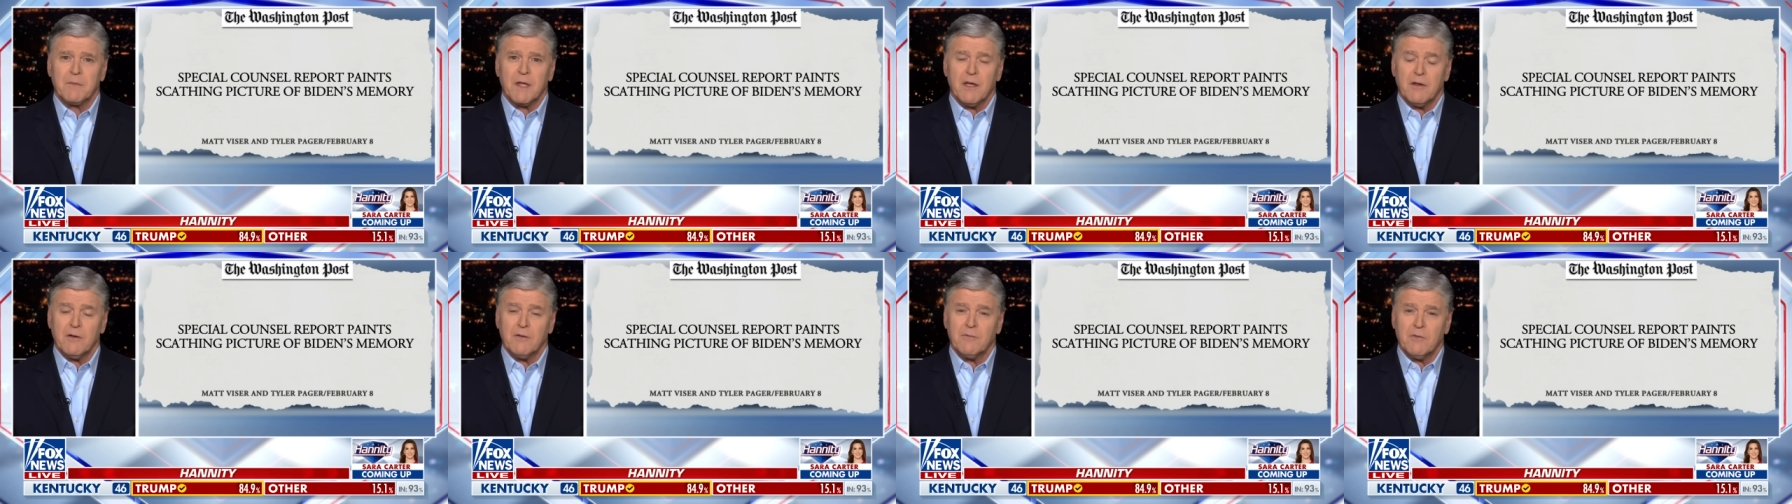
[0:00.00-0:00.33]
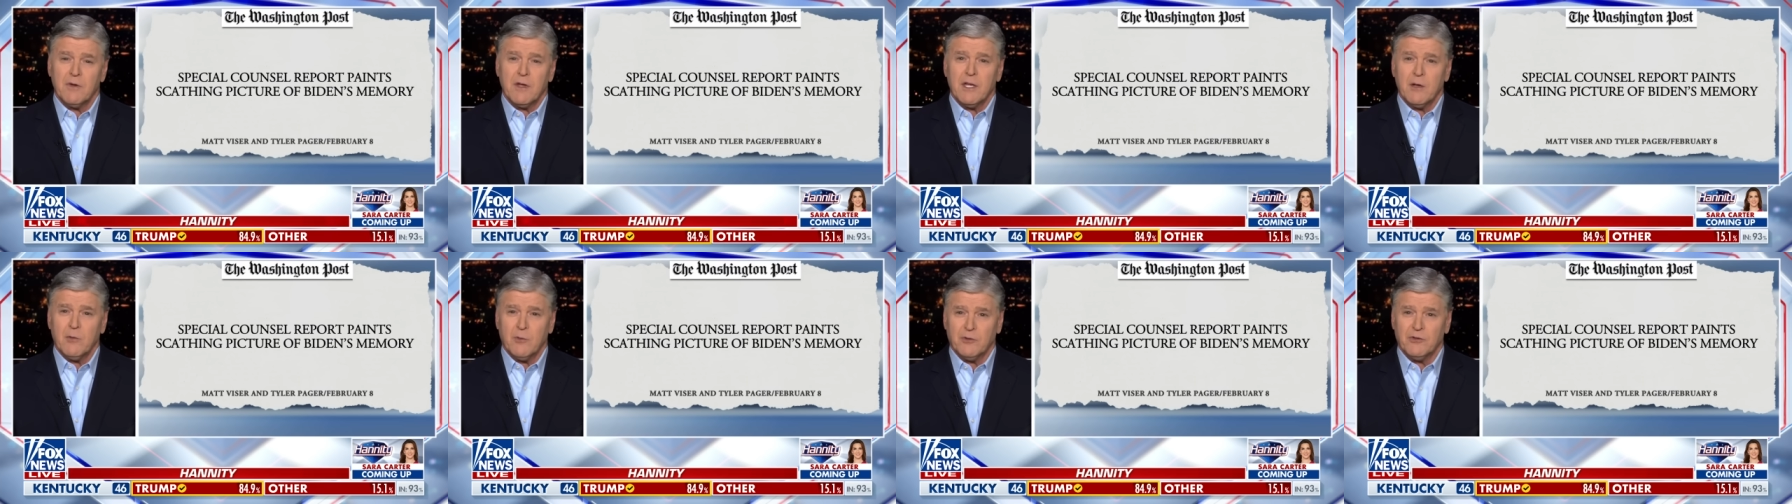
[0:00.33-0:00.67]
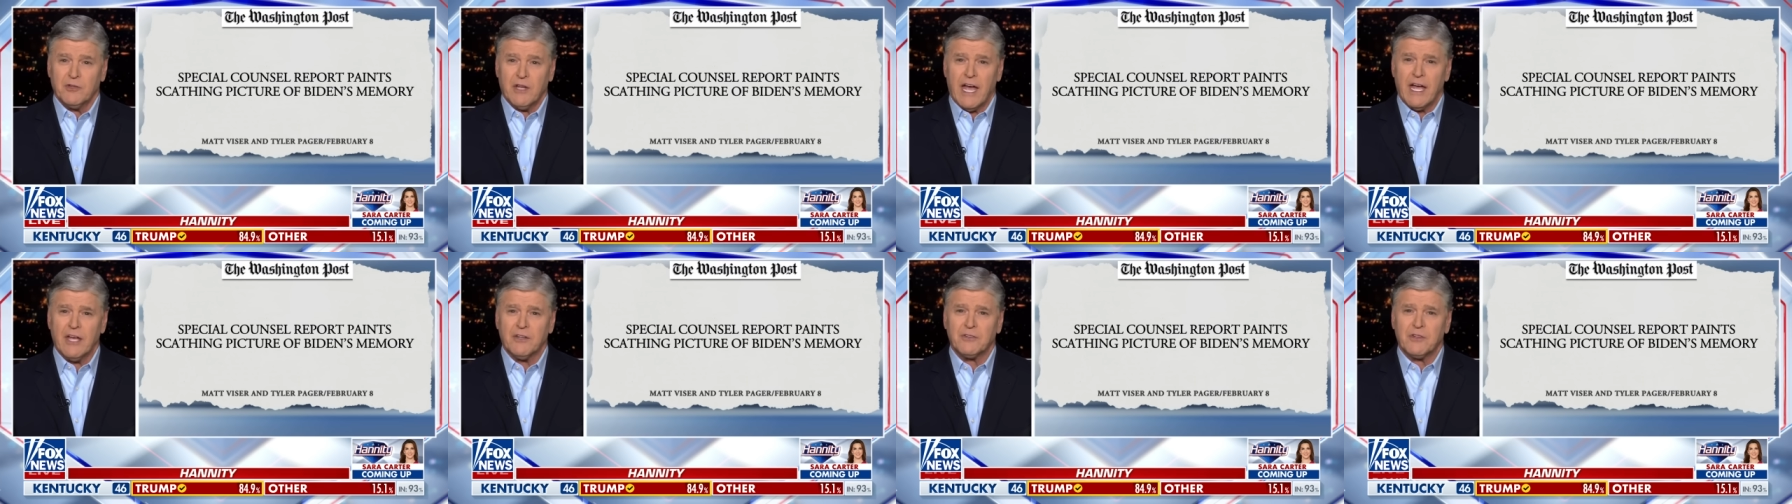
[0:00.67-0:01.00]
if he was
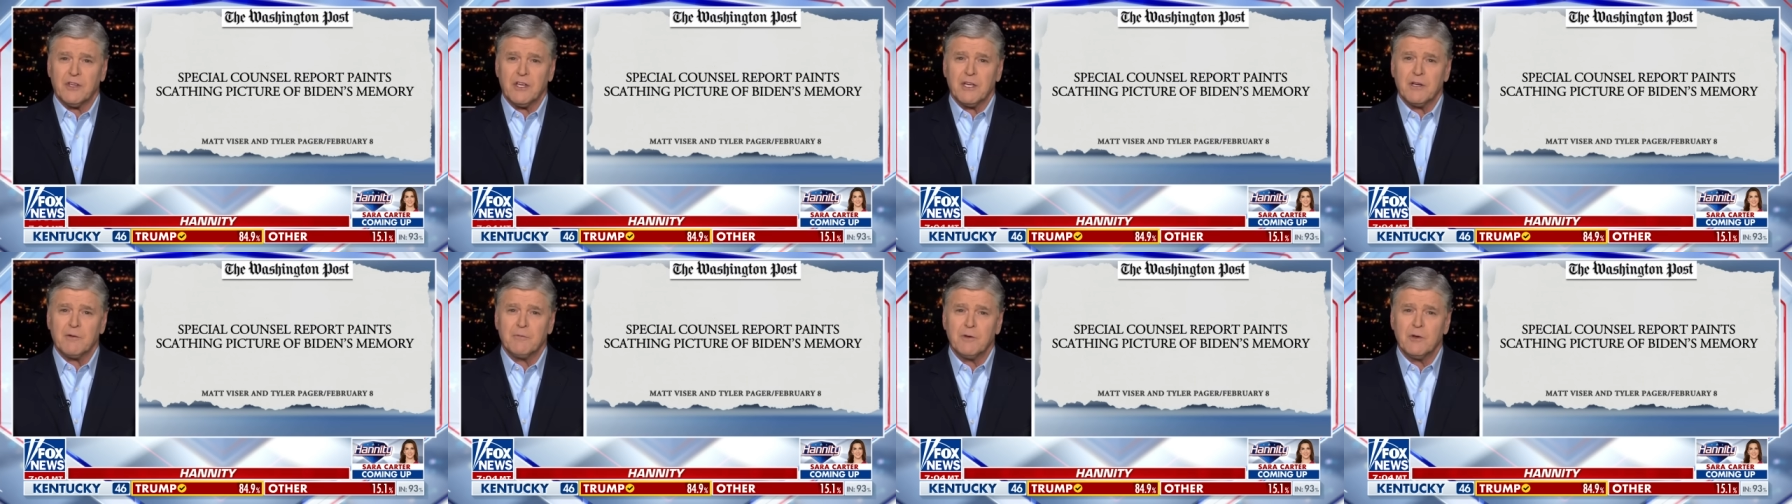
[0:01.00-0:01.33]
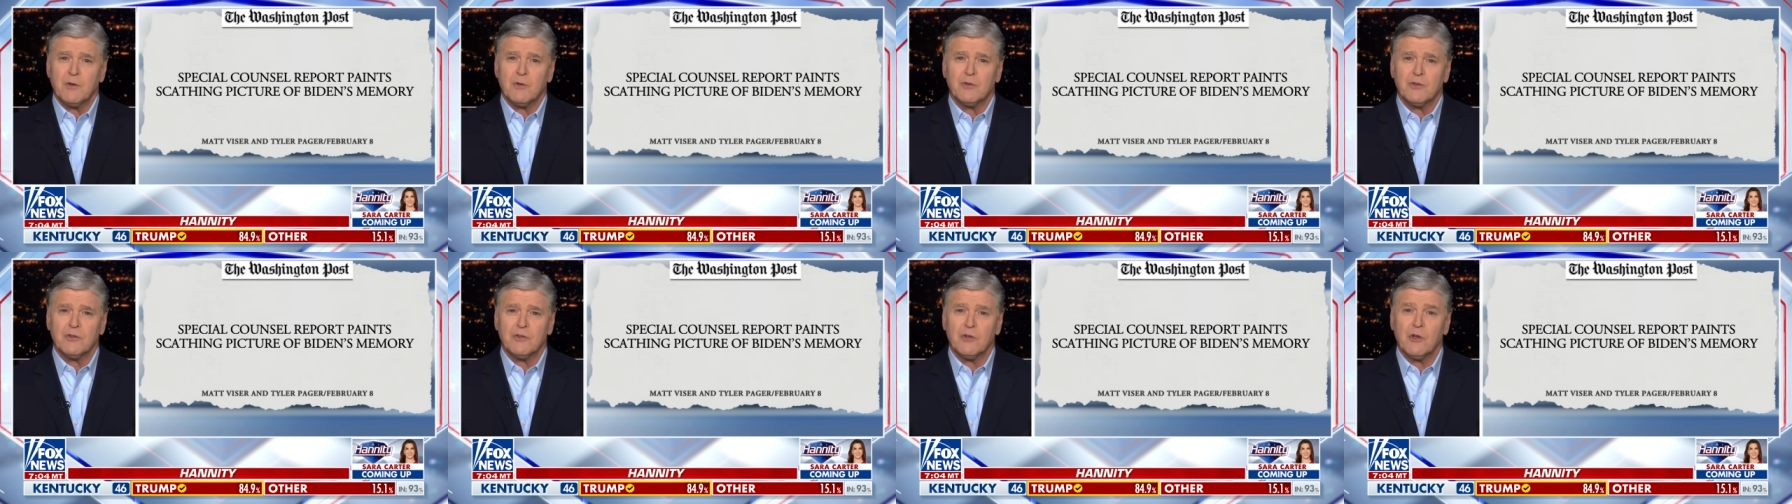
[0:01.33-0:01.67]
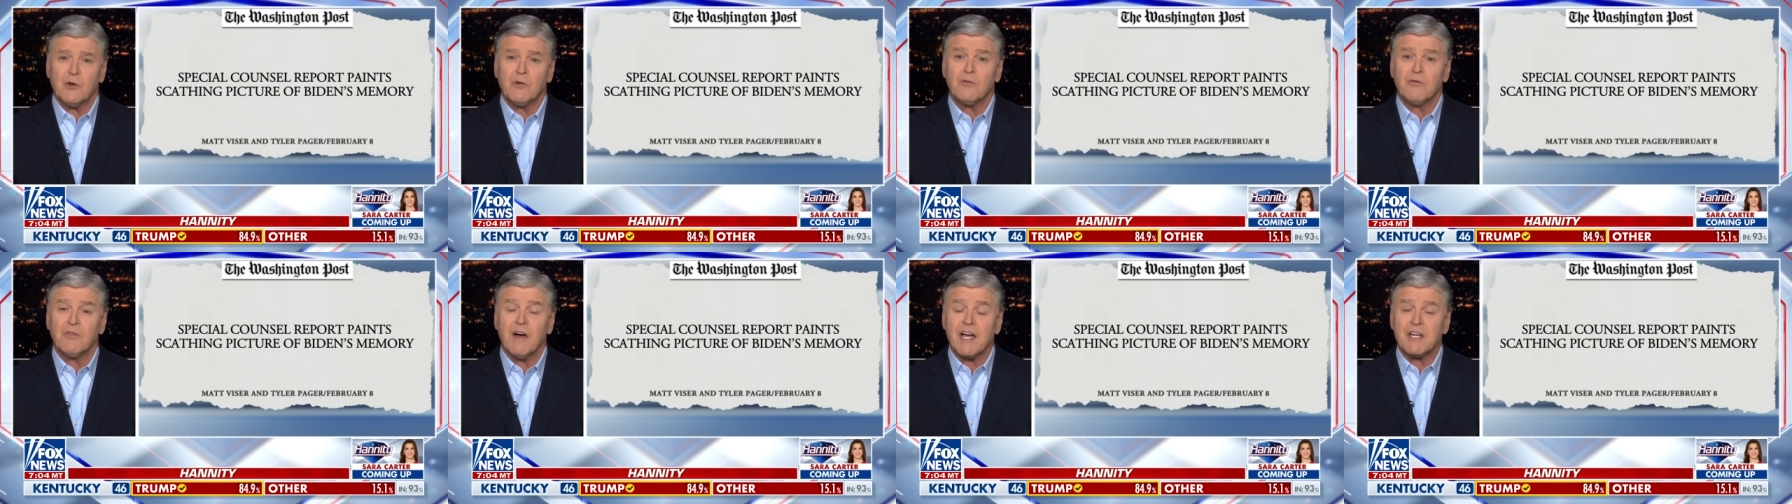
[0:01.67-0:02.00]
asking if he was
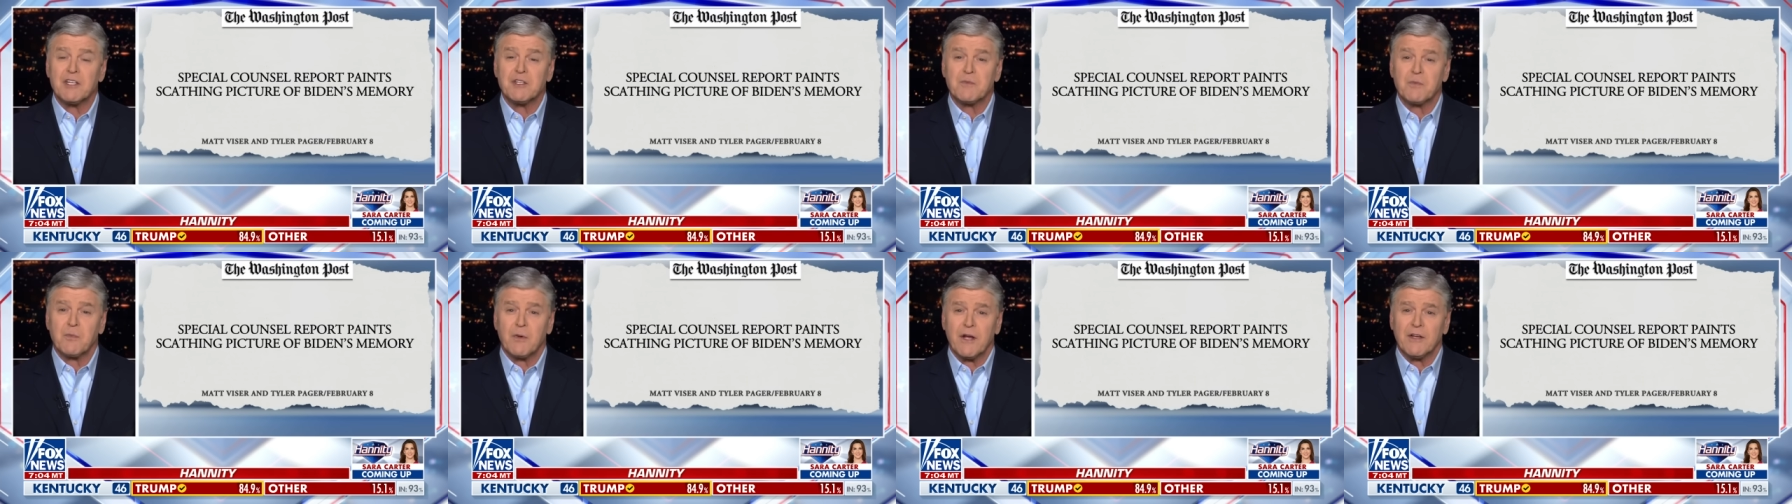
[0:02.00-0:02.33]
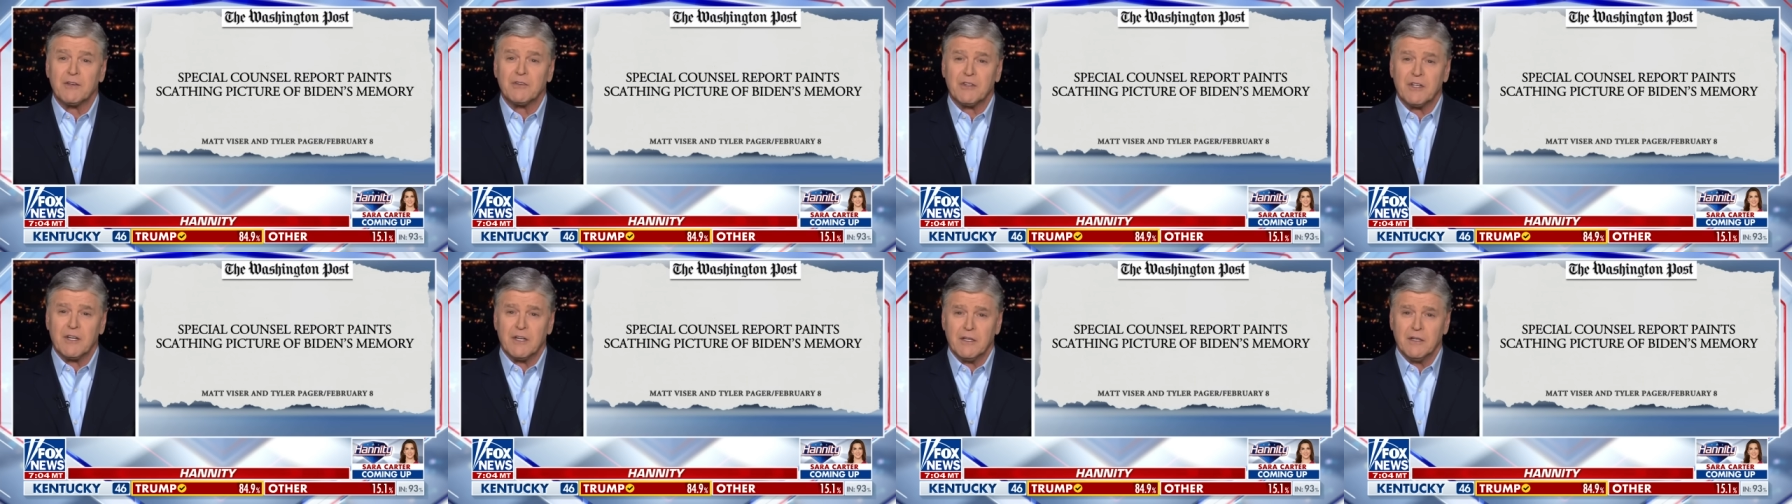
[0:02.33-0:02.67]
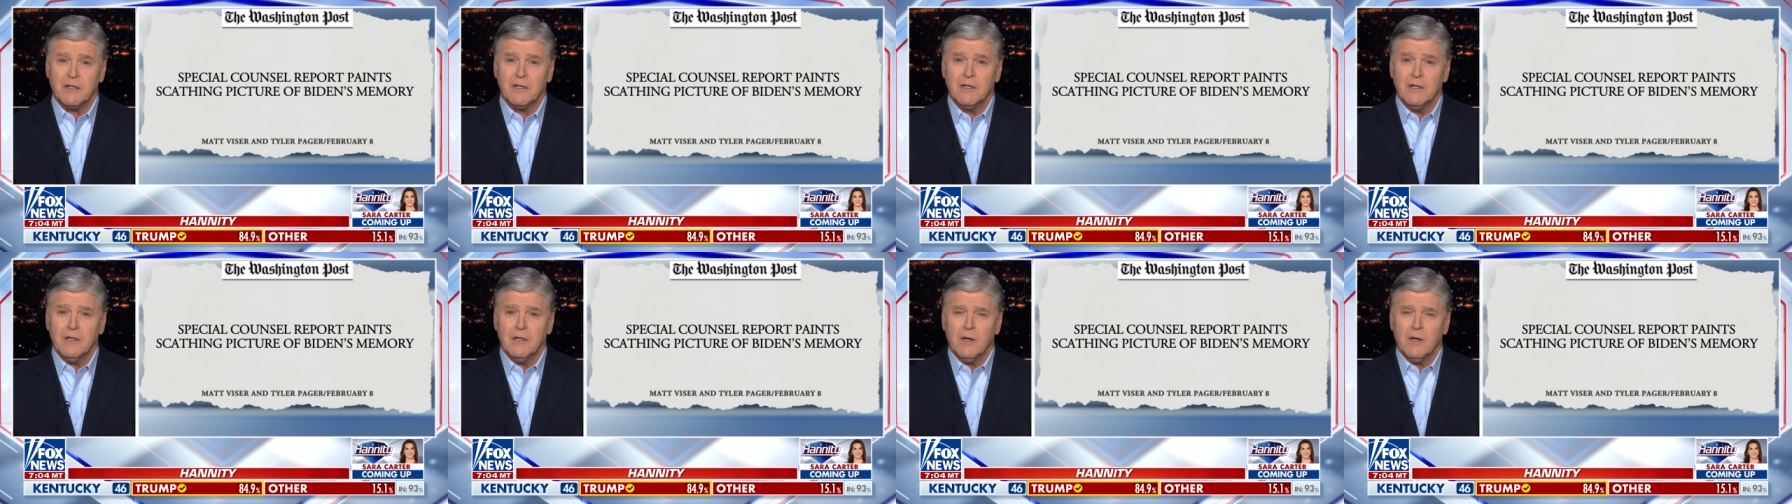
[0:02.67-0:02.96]
still vice president.